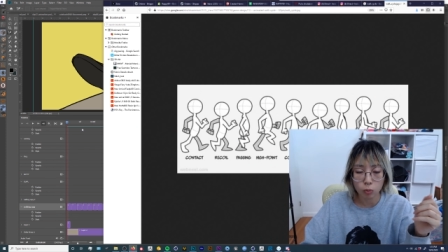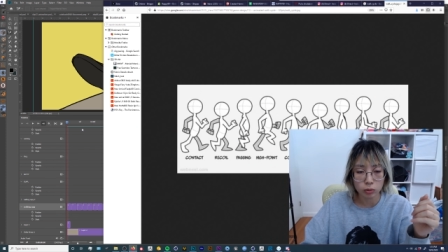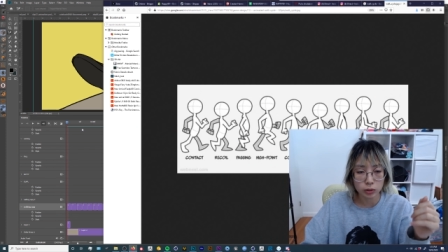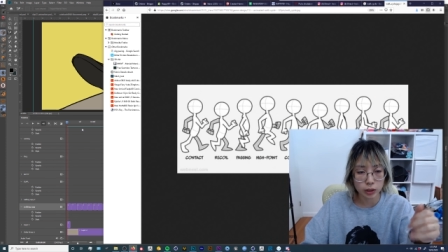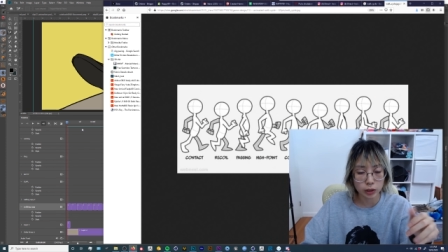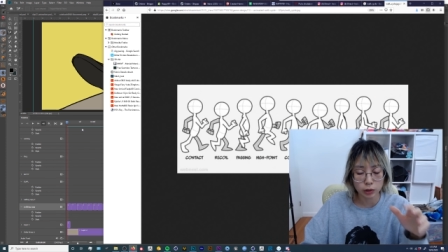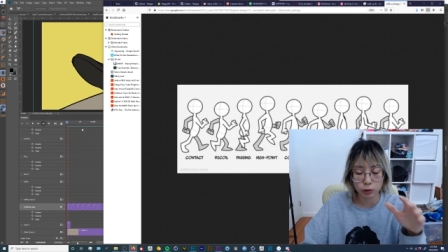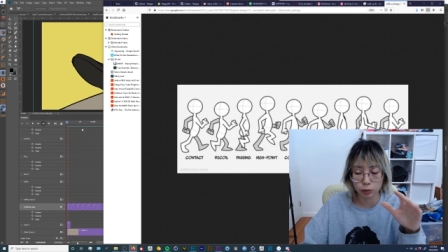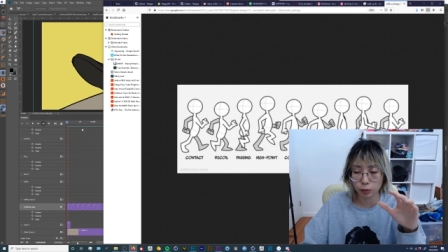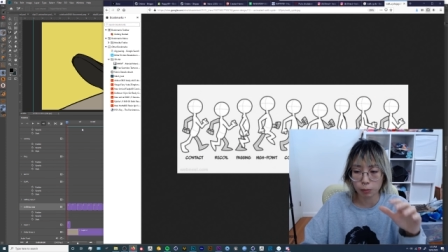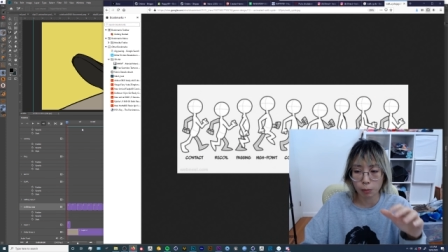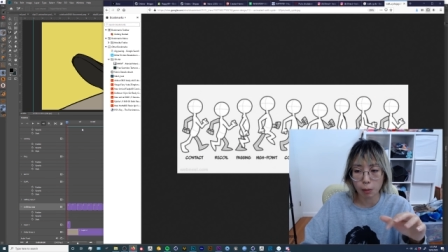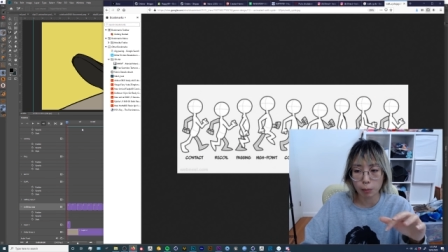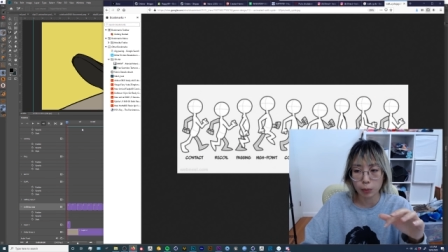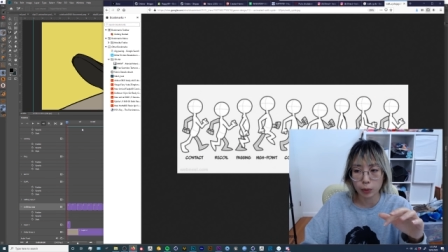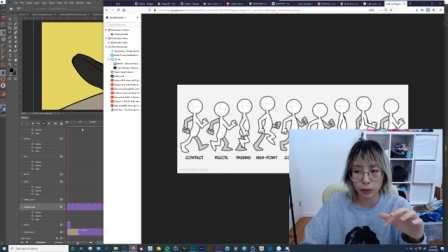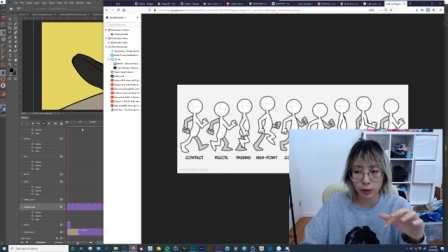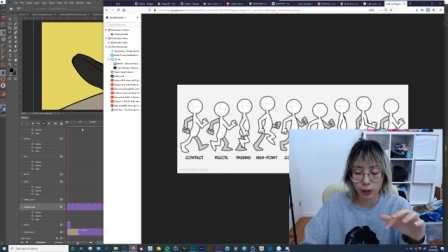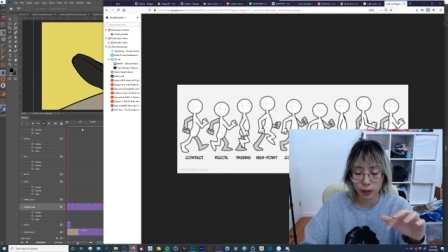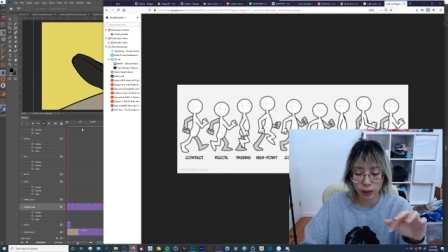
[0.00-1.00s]
Just
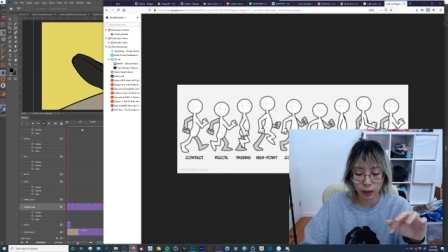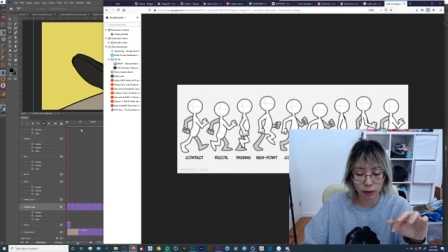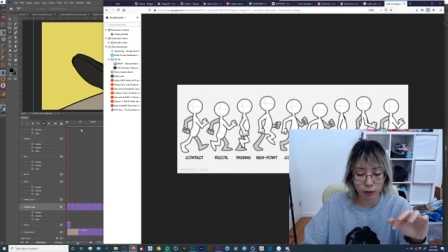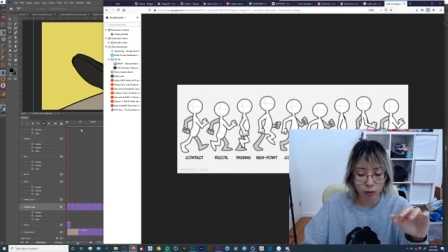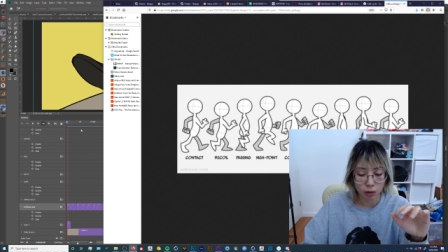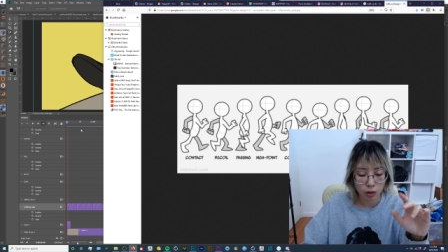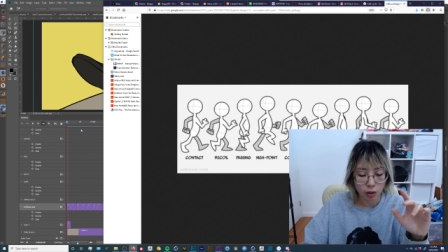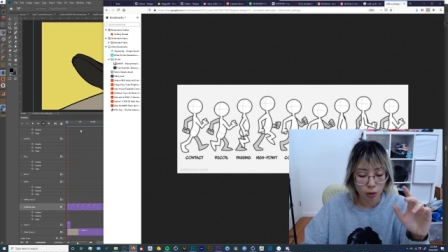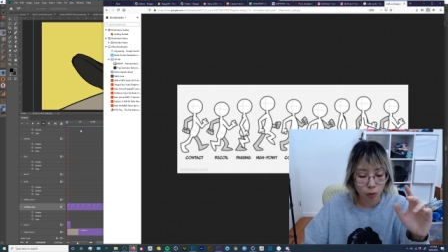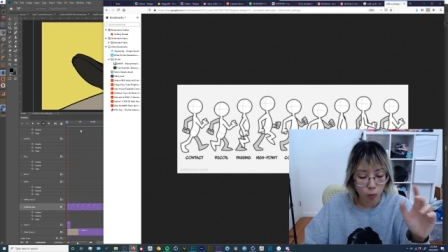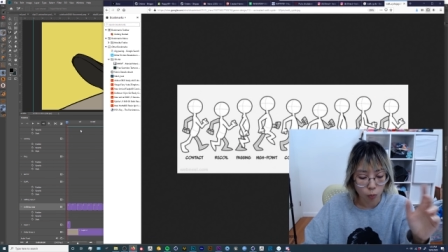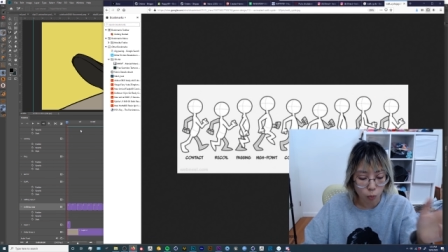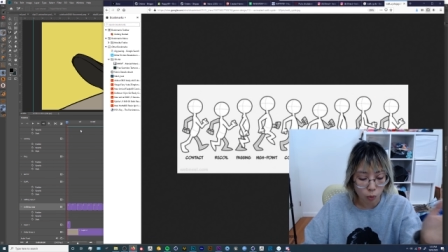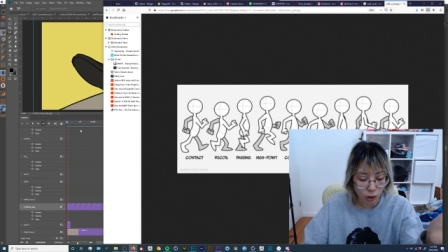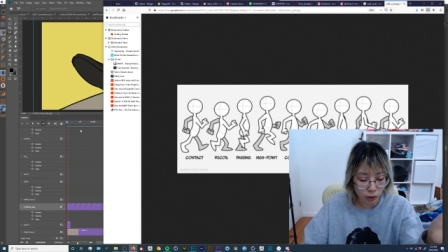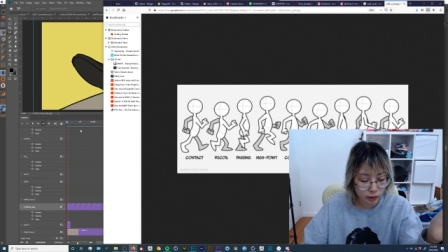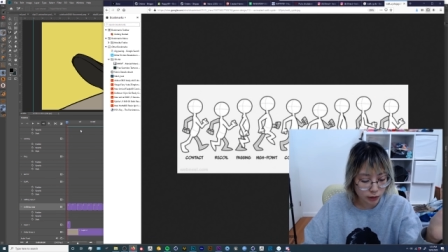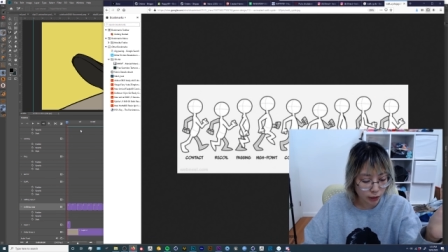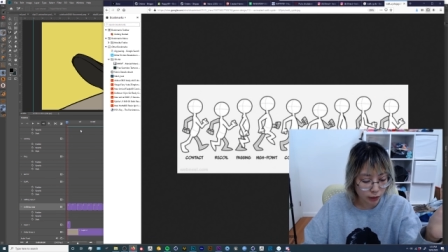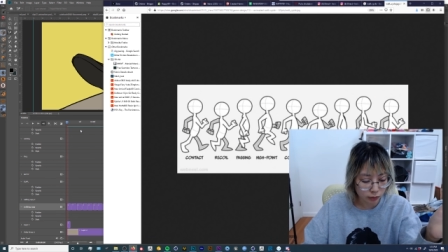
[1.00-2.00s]
remember that like
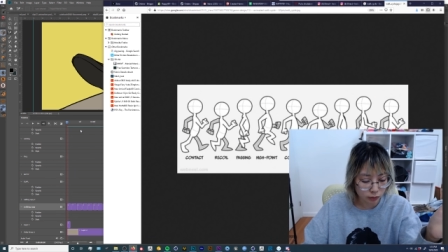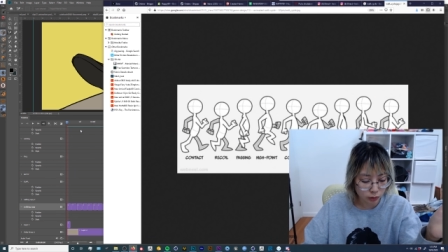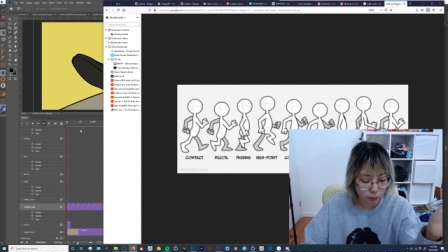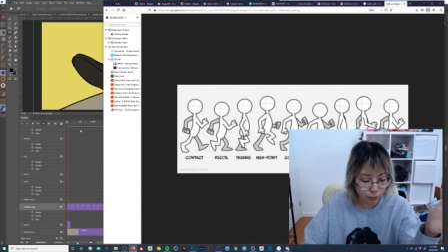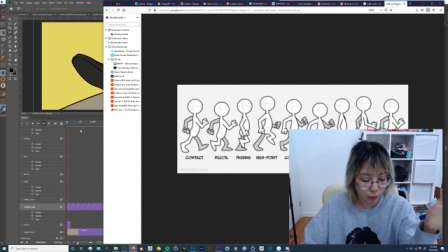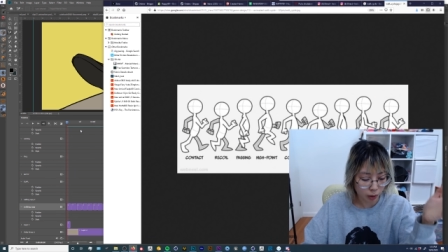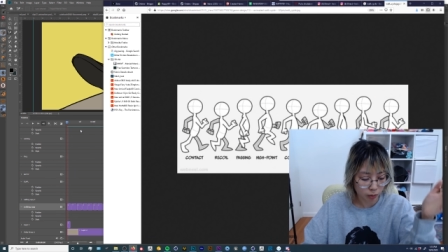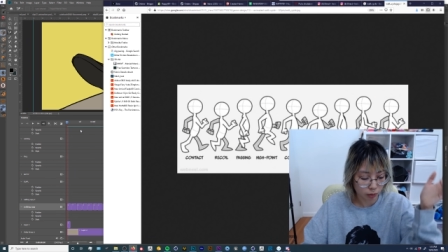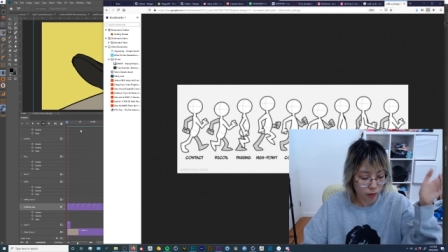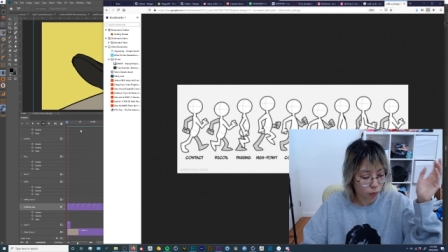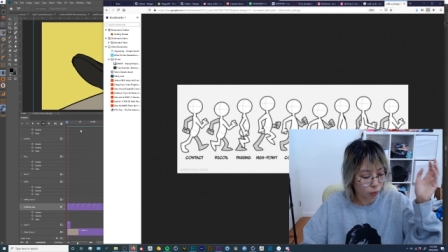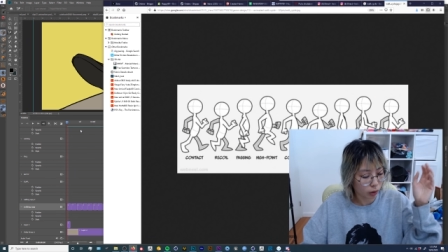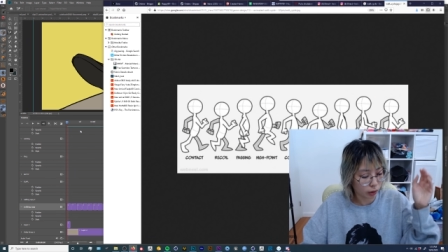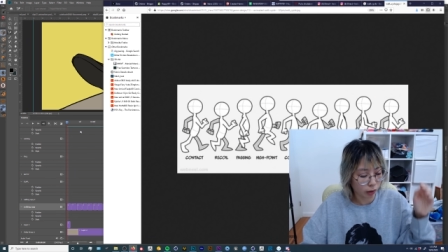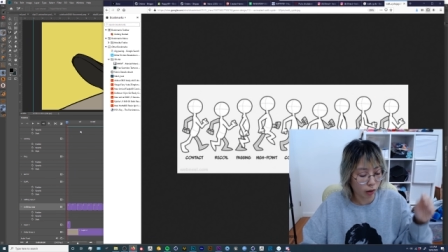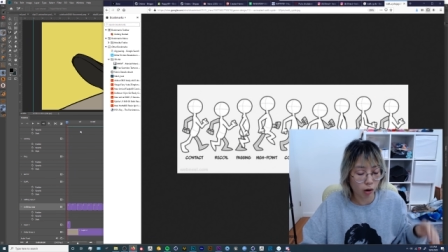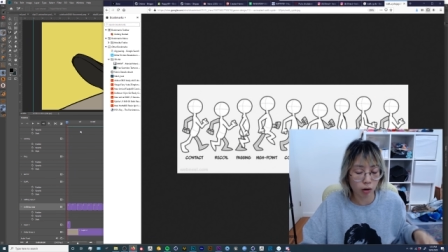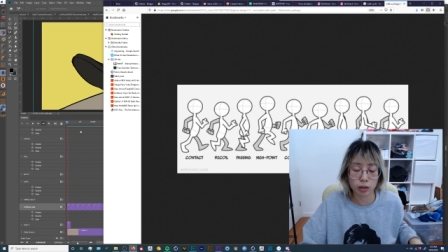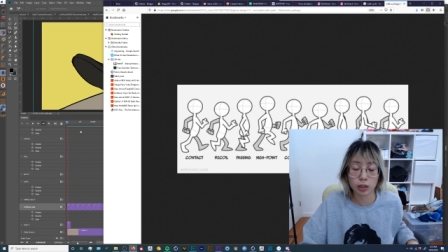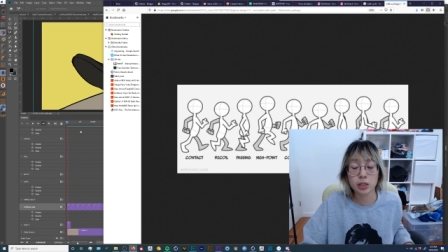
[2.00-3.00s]
walk cycles are probably one of the
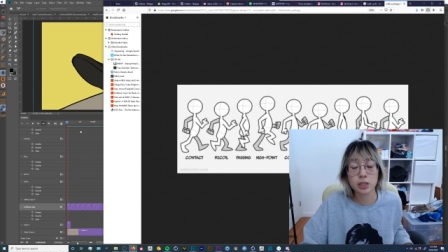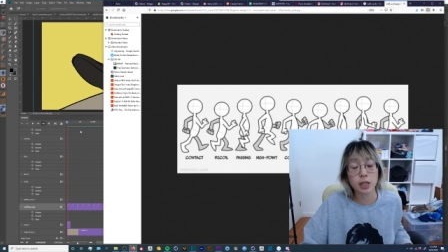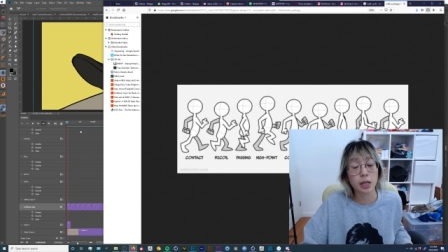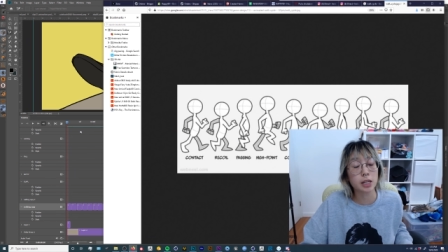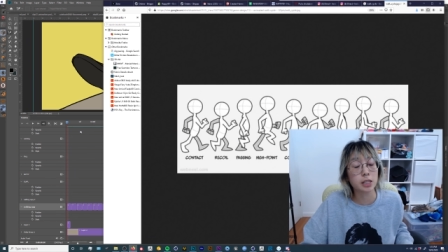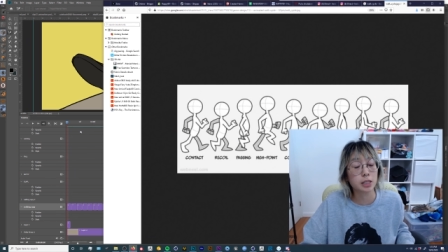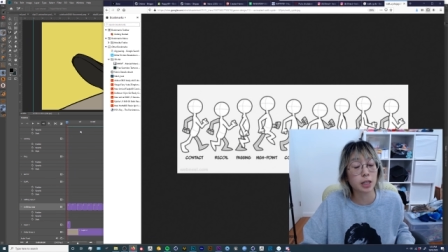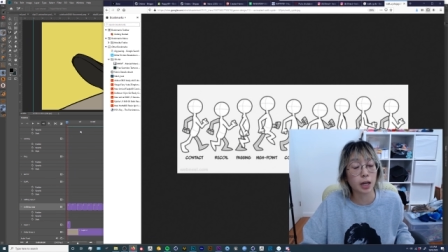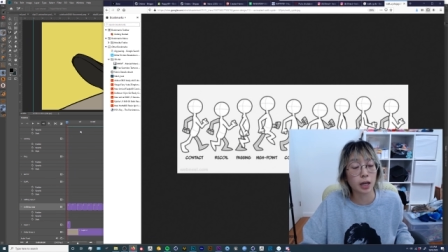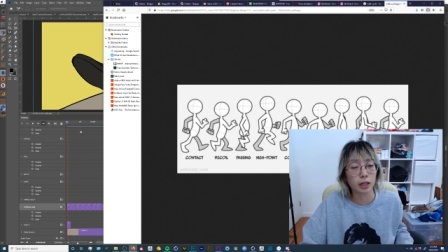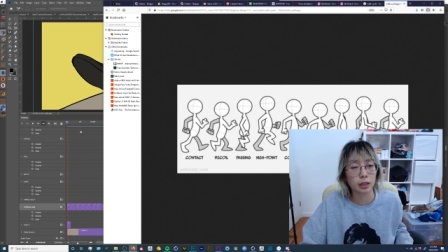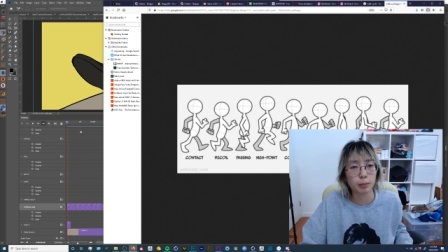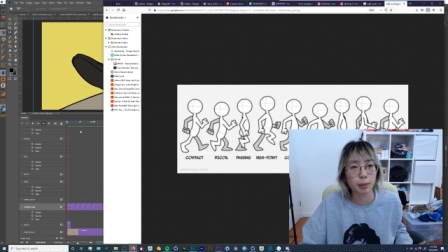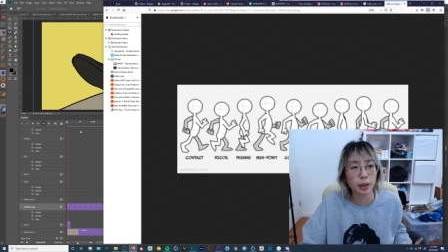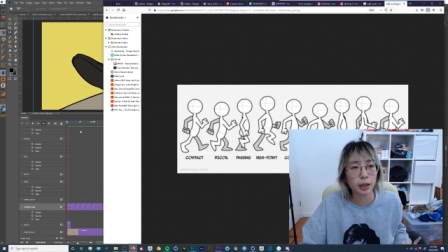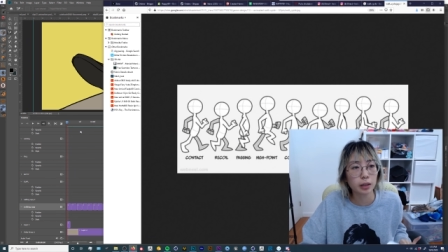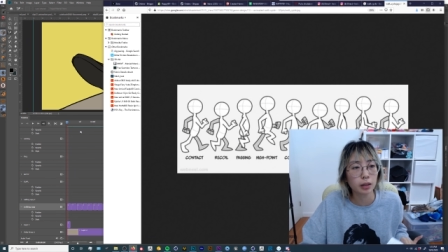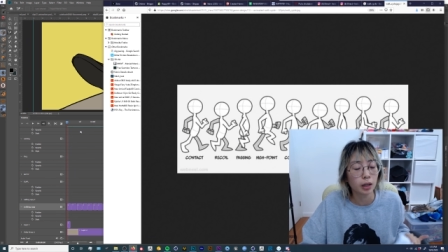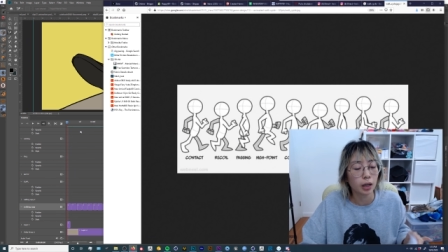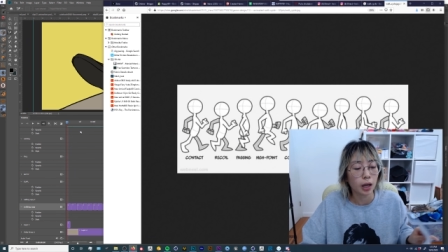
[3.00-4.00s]
hardest things to
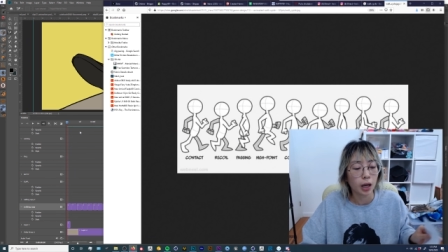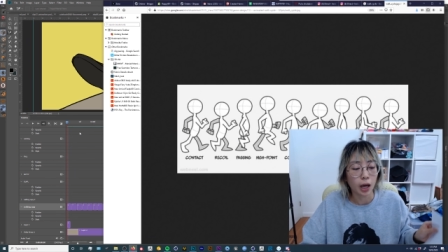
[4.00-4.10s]
animate,